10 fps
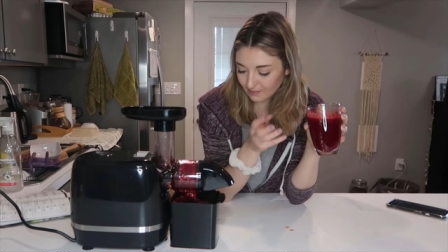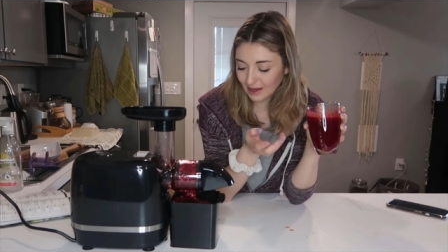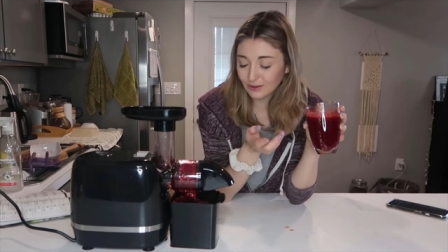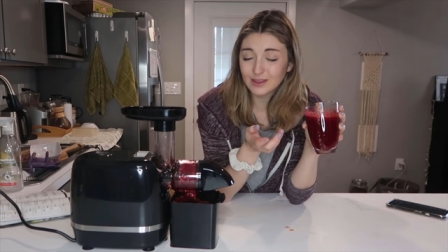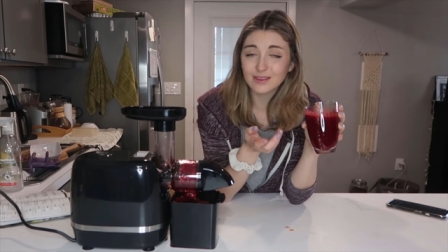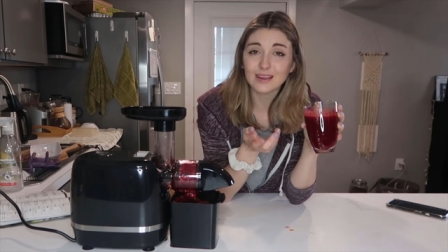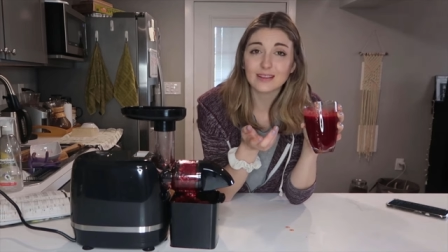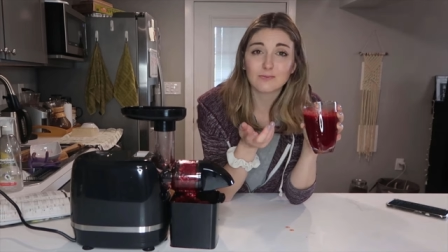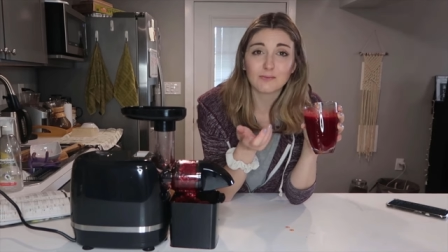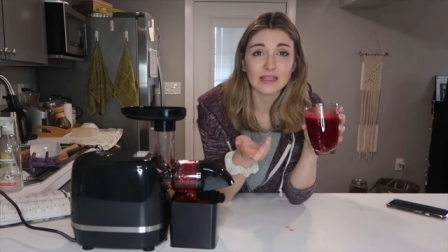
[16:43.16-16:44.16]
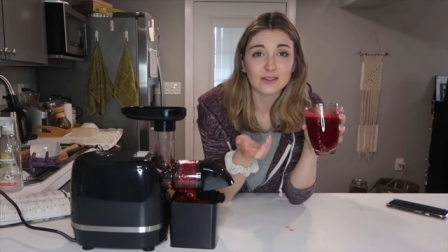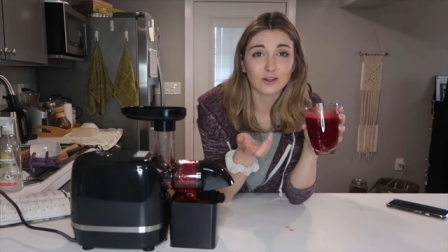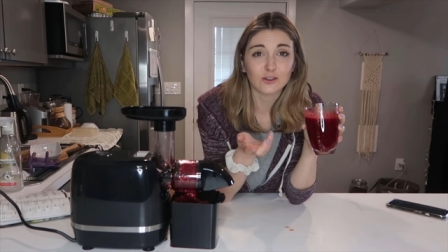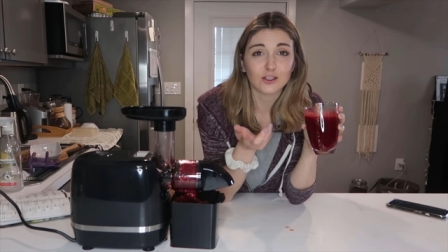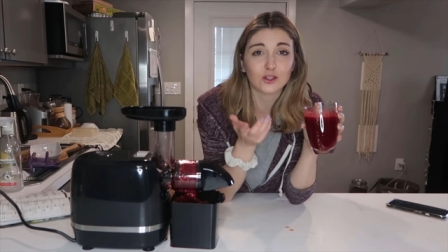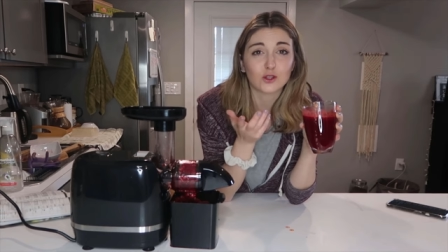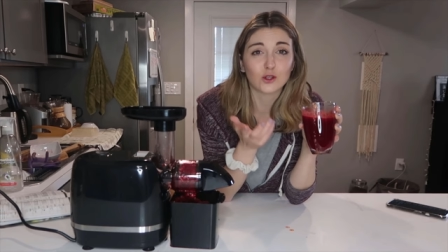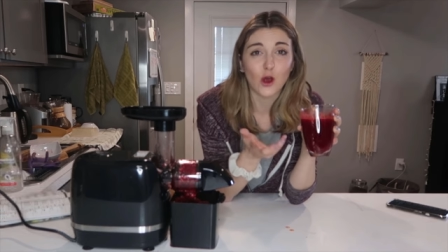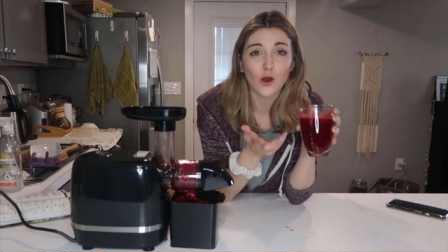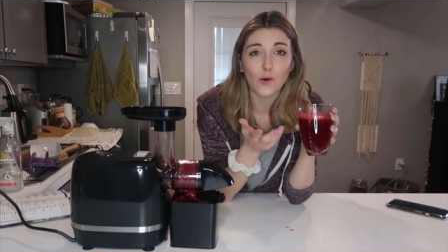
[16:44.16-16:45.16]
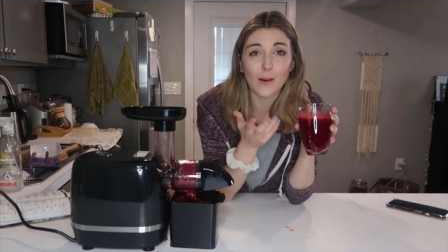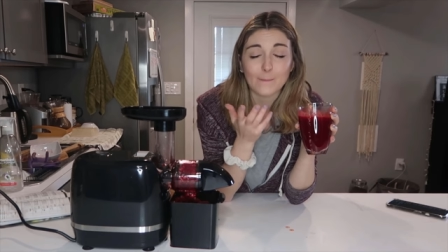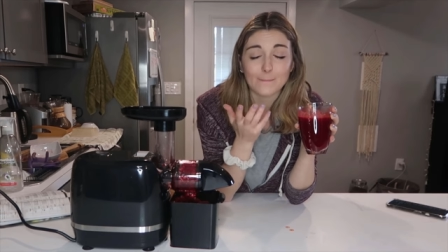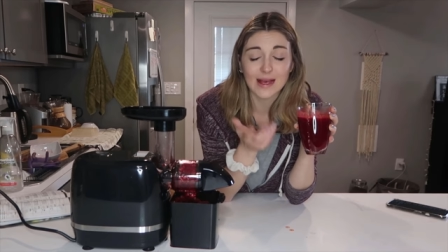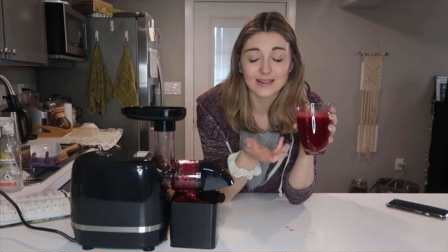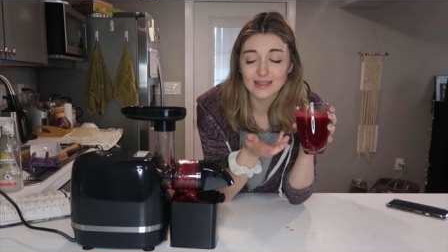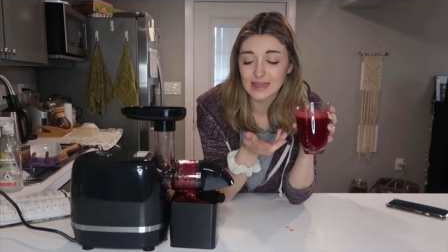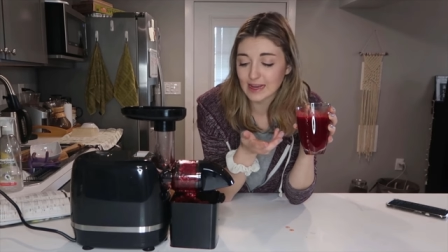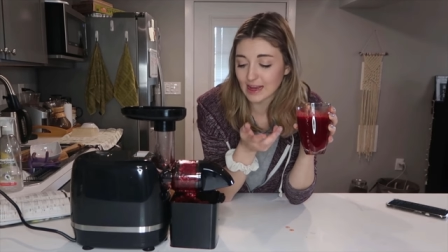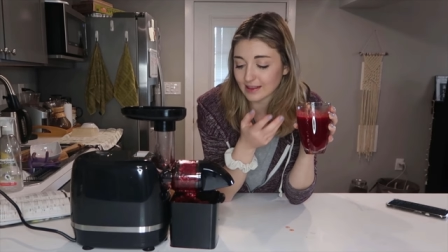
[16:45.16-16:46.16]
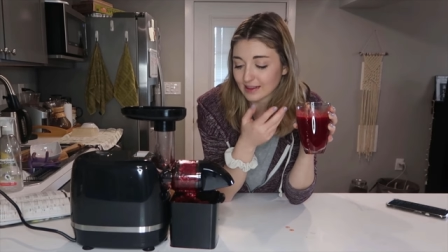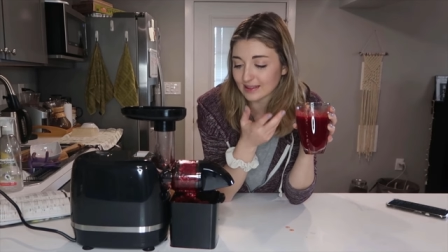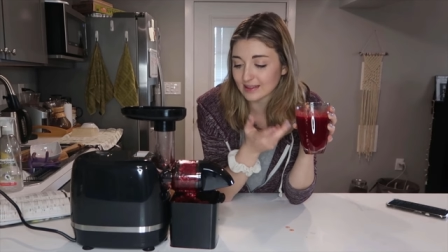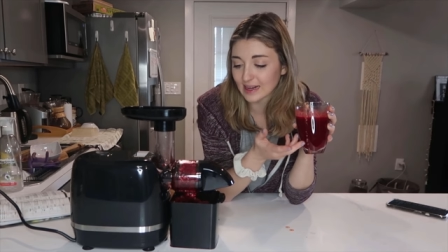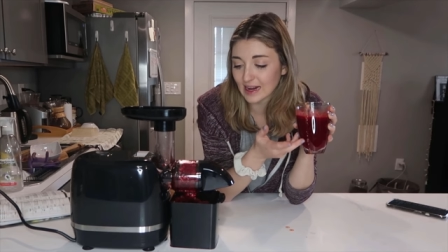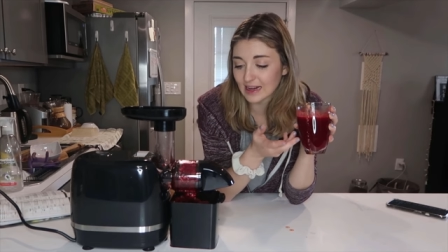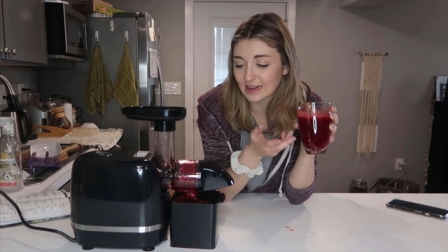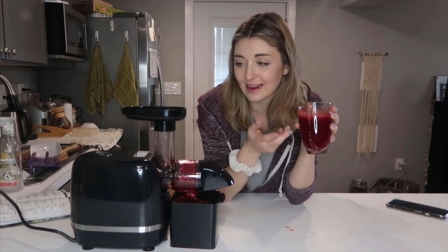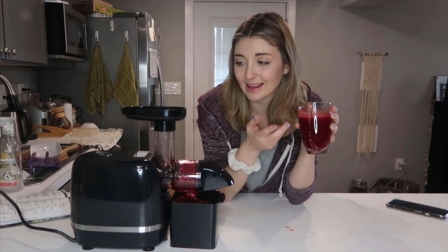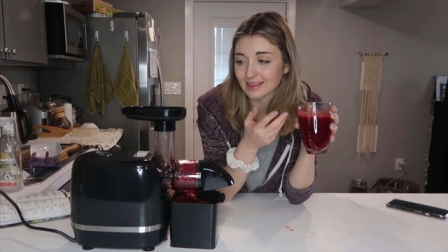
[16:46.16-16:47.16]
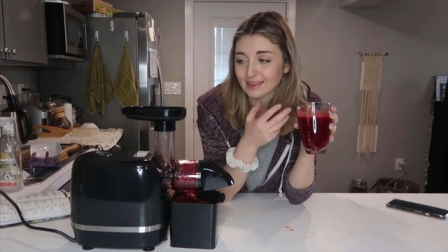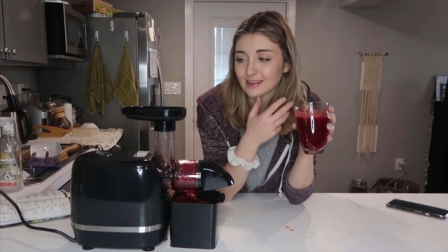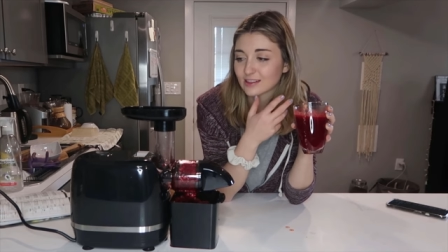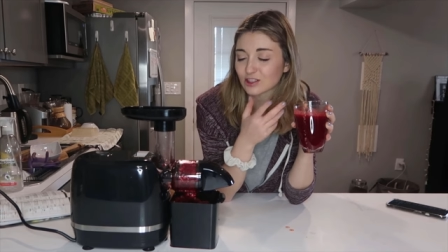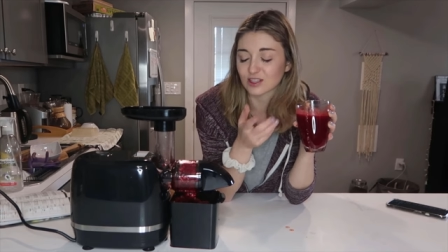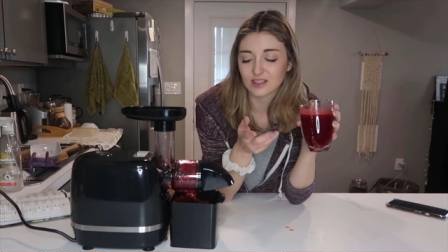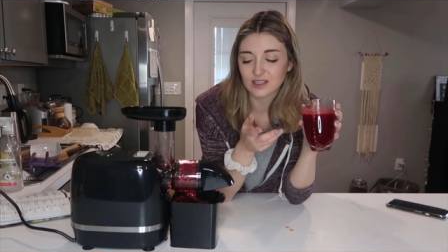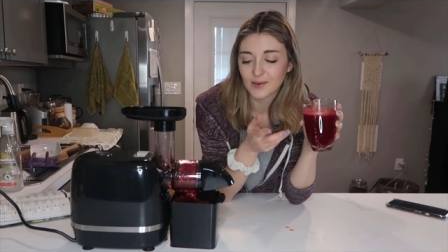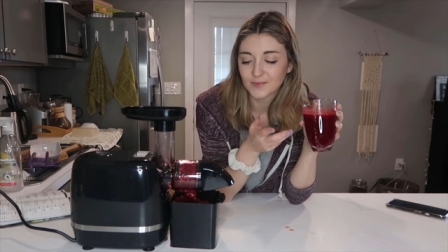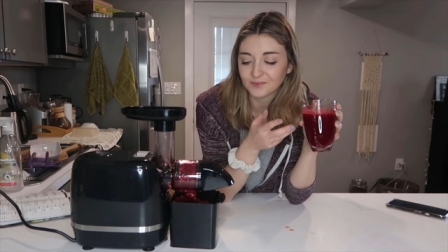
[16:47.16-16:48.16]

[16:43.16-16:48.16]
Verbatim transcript: My only thing is beets are just so messy and they stain and it's just